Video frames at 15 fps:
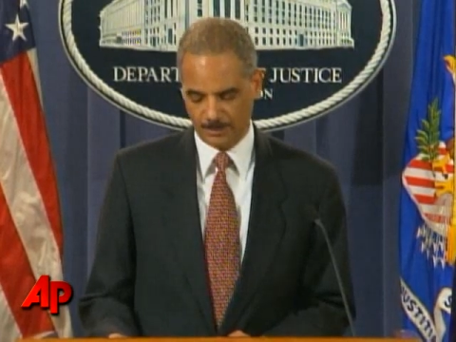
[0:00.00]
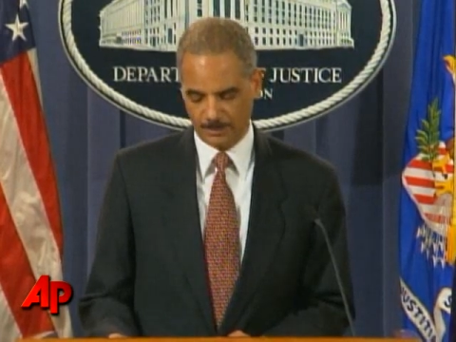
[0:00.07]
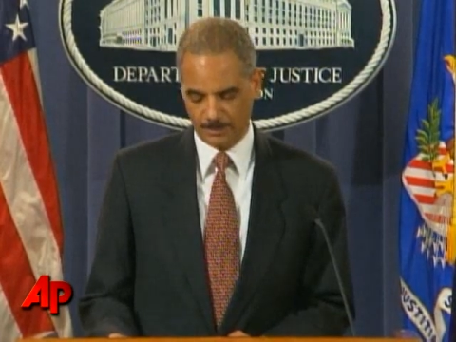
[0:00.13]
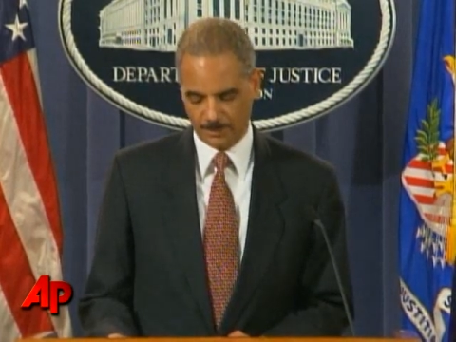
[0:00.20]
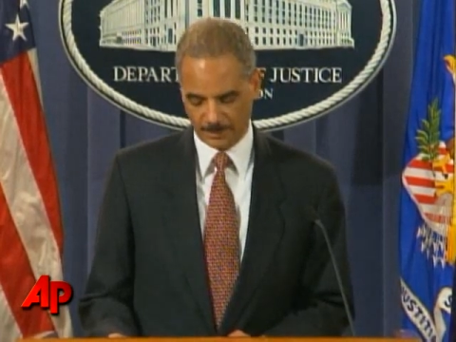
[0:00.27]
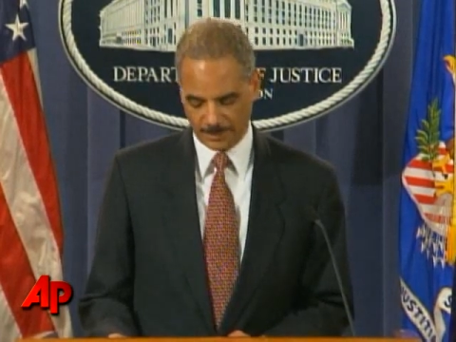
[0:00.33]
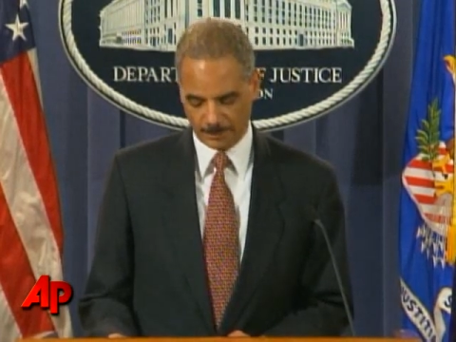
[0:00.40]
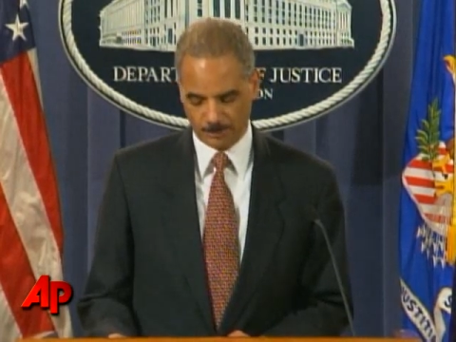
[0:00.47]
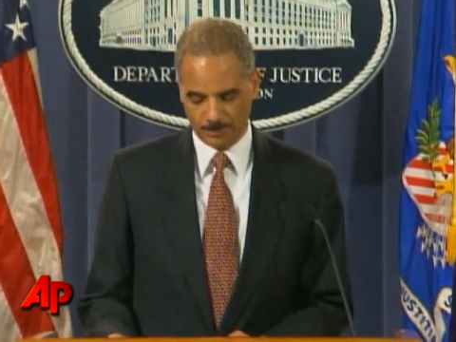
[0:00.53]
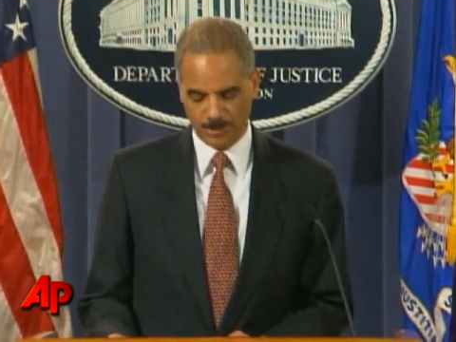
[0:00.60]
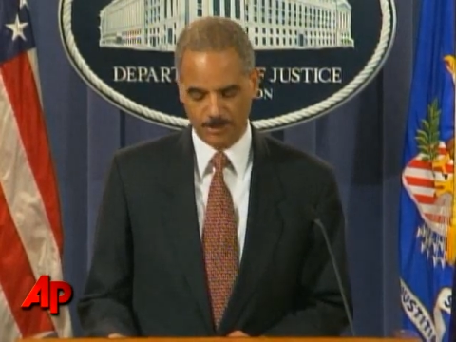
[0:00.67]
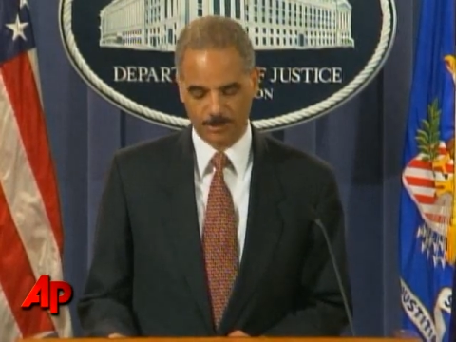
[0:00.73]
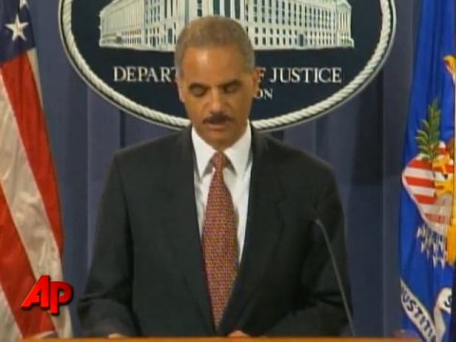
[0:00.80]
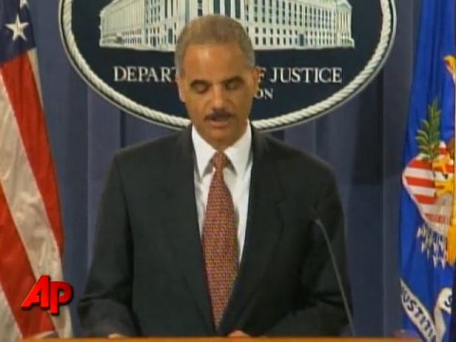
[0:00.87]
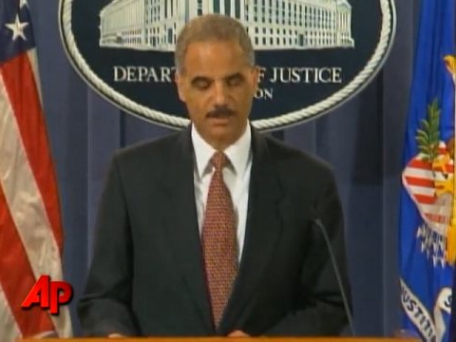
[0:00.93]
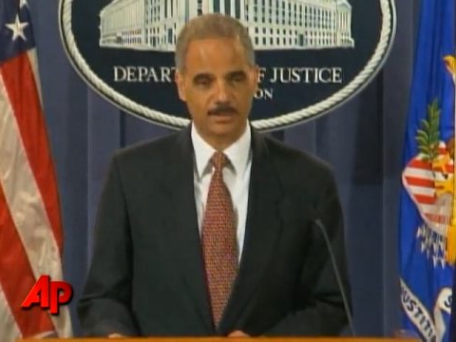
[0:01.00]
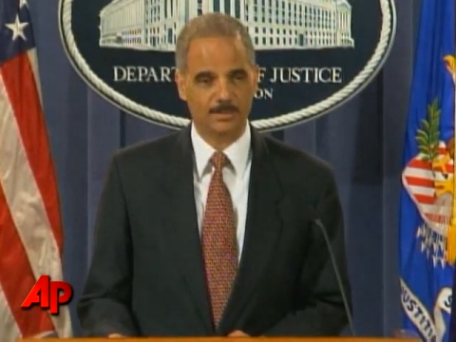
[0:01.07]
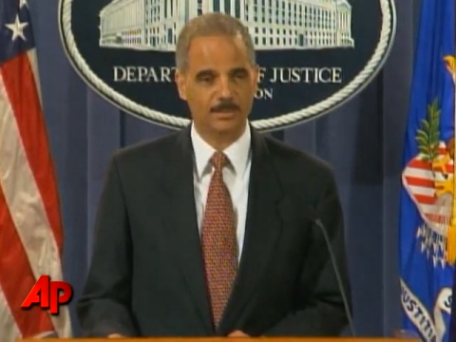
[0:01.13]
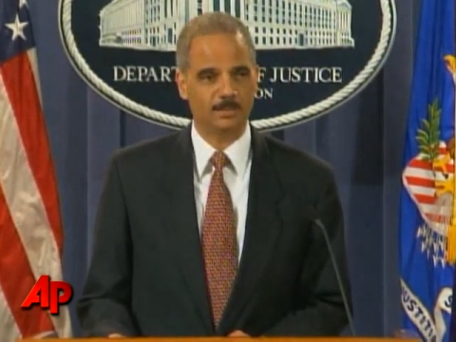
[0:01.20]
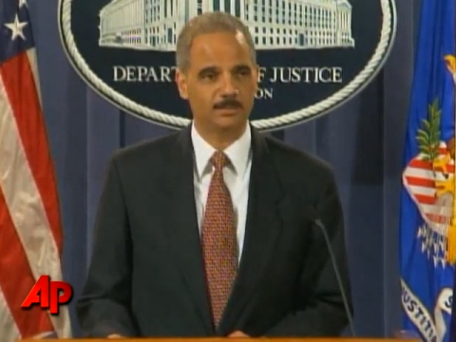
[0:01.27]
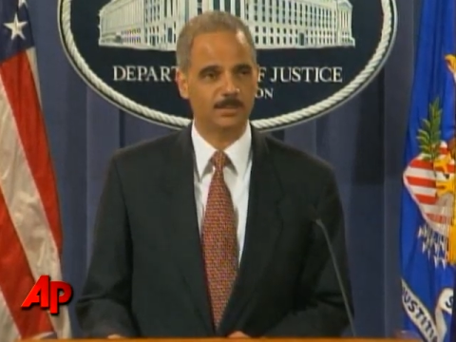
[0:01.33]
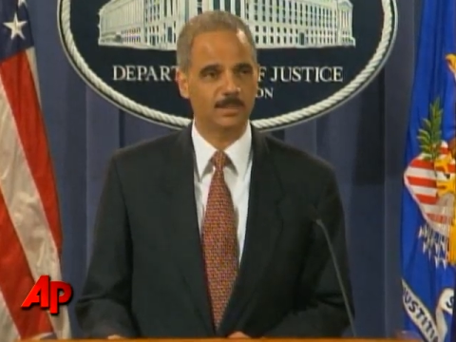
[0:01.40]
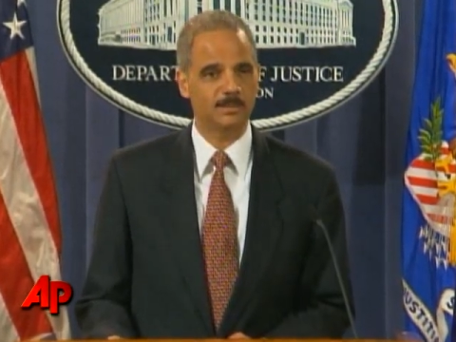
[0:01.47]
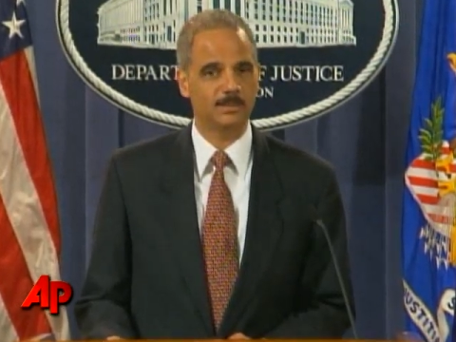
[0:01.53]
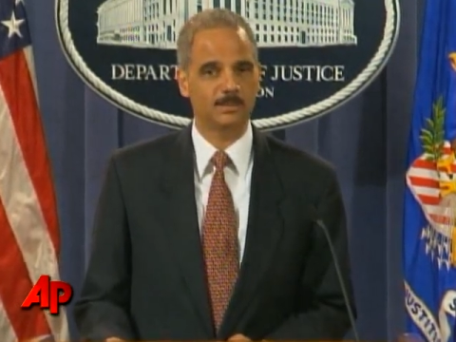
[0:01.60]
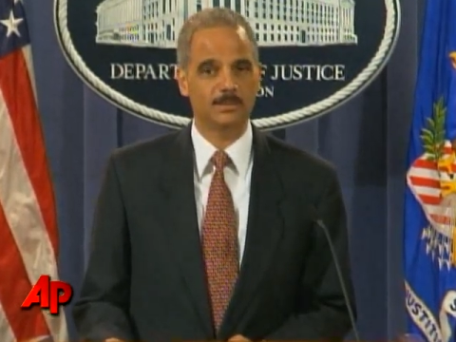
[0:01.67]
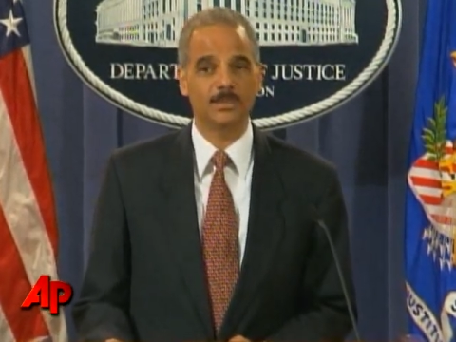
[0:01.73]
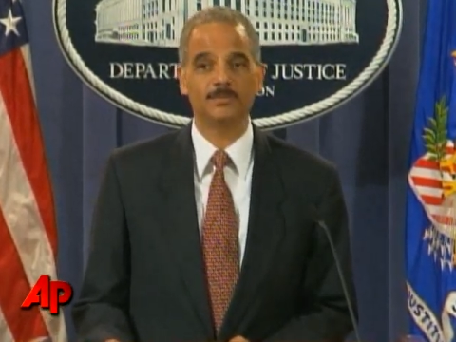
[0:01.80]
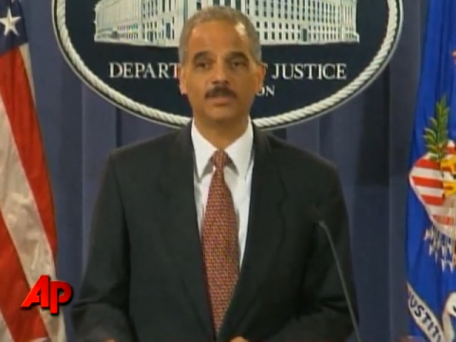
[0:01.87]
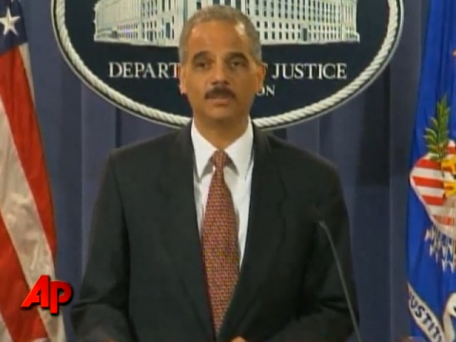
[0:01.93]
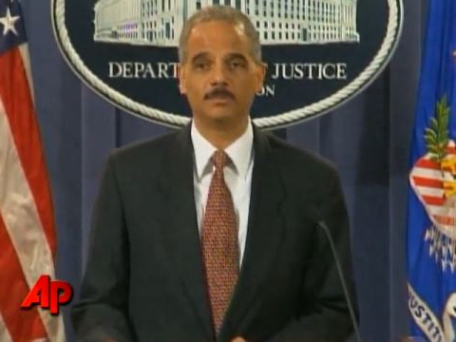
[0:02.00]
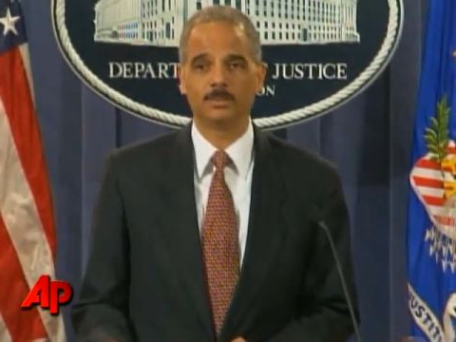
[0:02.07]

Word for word: Uh, this operation has dealt a significant